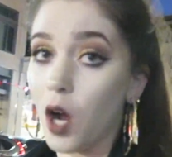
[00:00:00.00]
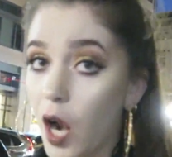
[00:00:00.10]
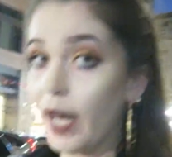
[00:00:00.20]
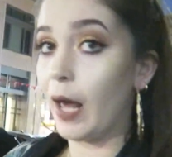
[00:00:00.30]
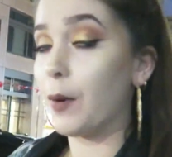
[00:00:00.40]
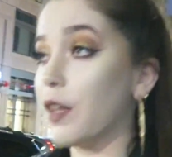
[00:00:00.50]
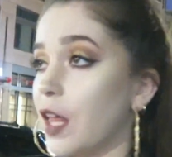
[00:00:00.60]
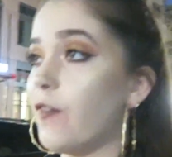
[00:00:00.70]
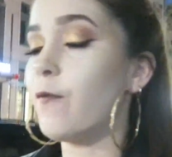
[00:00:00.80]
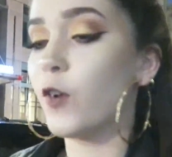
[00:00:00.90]
on and I want to
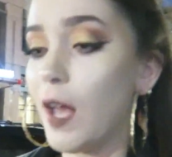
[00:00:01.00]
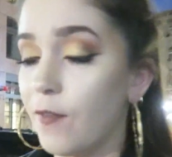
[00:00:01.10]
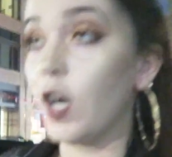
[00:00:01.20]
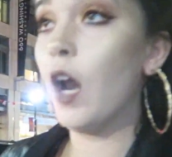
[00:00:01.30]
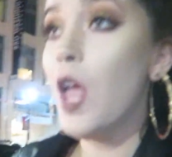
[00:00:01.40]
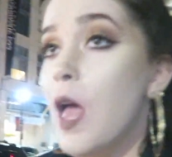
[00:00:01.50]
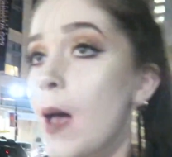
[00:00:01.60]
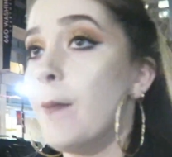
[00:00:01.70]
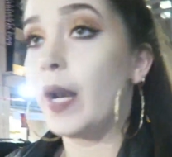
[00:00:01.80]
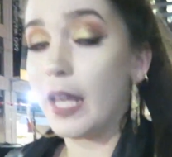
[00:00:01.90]
love him forever,
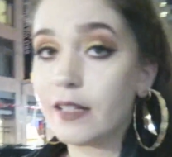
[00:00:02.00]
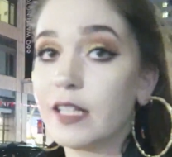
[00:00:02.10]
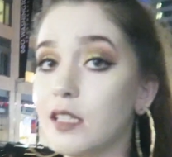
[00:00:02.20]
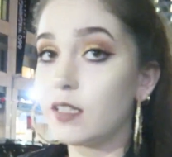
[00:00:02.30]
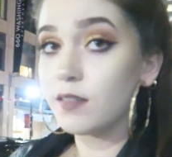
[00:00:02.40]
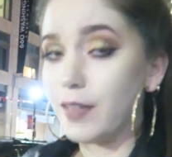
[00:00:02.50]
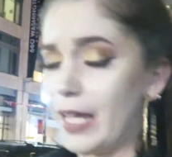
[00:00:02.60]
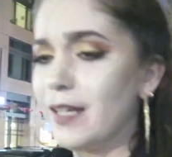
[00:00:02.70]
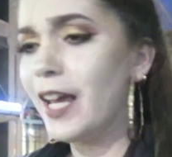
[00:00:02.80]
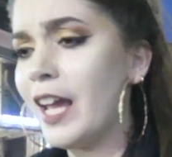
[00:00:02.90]
but I didn't
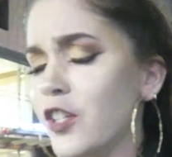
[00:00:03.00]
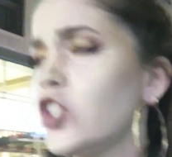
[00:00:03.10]
like, I